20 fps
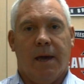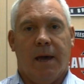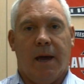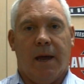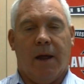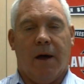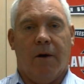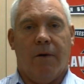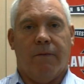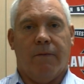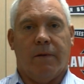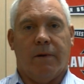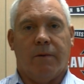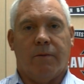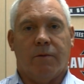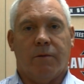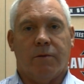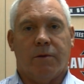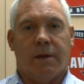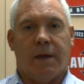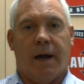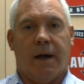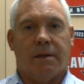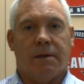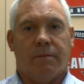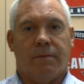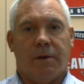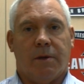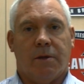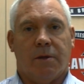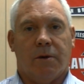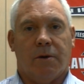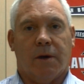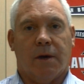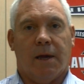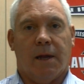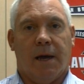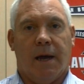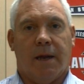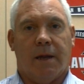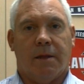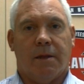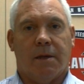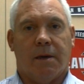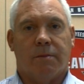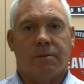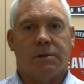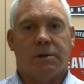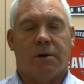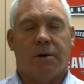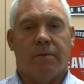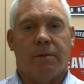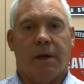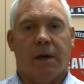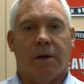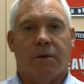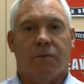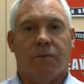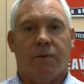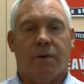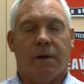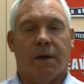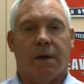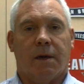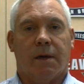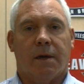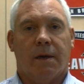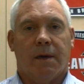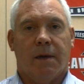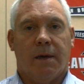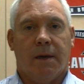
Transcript: and hopefully will start to be circulated sometime next week.